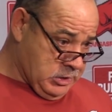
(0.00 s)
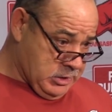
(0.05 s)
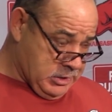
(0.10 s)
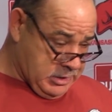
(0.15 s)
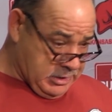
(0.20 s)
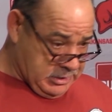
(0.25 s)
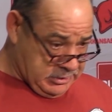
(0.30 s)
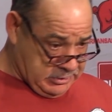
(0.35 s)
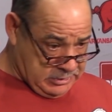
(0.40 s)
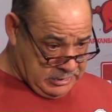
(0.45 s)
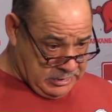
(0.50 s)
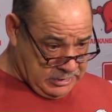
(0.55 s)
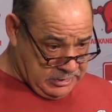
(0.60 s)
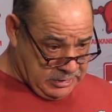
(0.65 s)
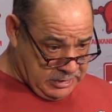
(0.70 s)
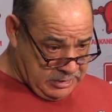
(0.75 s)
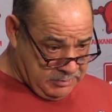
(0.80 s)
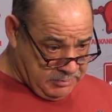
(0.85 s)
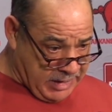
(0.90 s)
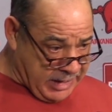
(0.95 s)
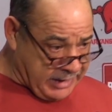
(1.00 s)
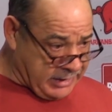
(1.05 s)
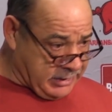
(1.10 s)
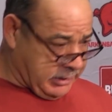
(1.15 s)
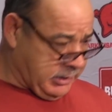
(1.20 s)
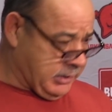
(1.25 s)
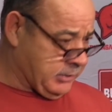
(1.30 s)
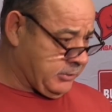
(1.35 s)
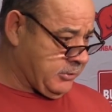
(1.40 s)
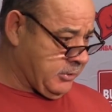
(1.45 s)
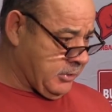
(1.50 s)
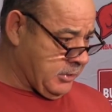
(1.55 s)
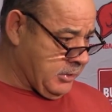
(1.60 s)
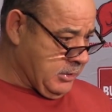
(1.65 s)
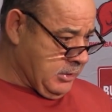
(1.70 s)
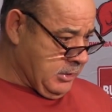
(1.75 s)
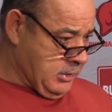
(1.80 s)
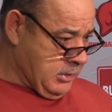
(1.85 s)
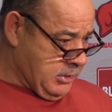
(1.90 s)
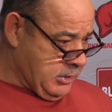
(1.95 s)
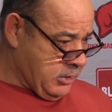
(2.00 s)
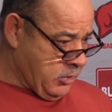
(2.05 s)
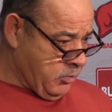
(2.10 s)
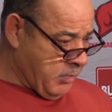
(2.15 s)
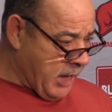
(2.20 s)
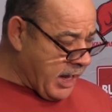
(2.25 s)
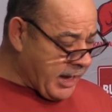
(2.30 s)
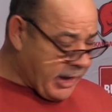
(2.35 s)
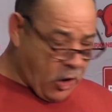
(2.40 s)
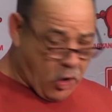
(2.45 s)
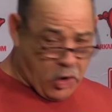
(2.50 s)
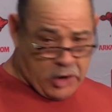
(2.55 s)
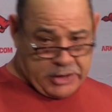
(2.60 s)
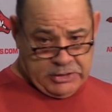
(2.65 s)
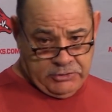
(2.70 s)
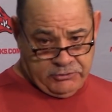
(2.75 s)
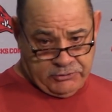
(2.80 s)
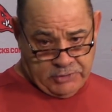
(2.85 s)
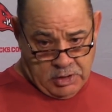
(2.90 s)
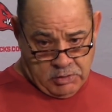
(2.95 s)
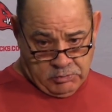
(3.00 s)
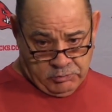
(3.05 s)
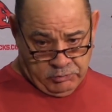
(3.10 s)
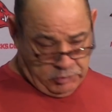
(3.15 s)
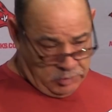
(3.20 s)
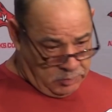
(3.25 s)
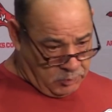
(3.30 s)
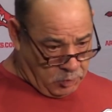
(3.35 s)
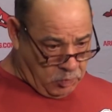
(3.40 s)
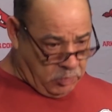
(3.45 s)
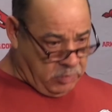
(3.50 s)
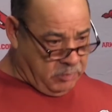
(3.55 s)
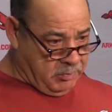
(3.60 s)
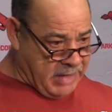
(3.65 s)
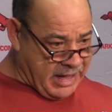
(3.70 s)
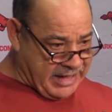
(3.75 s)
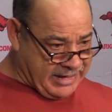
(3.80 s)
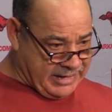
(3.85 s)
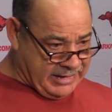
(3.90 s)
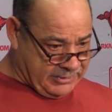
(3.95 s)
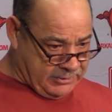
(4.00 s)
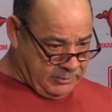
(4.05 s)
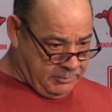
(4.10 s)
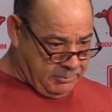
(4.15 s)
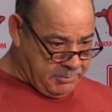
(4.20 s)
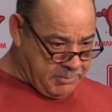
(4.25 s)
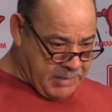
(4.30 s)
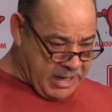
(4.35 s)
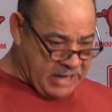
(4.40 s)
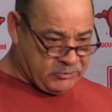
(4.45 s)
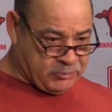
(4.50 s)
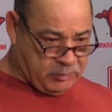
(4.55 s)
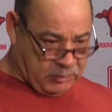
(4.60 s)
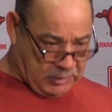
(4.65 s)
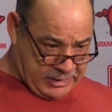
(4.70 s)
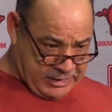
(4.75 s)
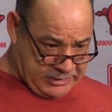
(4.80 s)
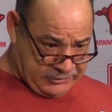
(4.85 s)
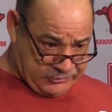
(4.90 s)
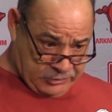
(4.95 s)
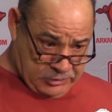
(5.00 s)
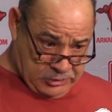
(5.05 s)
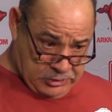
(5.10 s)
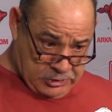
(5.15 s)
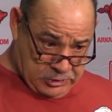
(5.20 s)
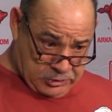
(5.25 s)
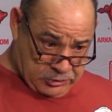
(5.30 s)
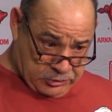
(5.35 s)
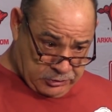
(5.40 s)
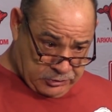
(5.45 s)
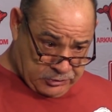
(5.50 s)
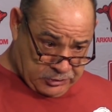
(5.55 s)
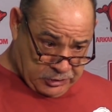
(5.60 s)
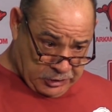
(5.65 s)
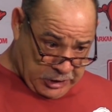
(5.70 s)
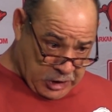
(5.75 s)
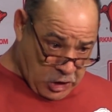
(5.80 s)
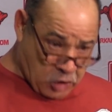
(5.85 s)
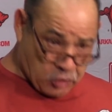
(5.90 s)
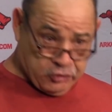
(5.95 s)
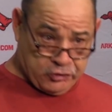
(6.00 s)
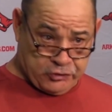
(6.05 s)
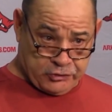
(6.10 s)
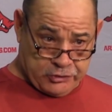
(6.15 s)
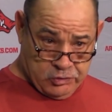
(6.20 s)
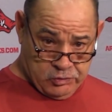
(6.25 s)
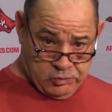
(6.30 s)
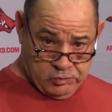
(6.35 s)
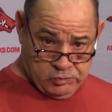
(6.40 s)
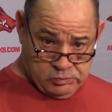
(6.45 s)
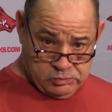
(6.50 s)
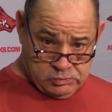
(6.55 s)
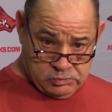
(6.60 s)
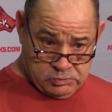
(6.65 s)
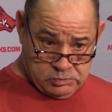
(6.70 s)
and make it make Arkansas number one, make it the best place to go to school,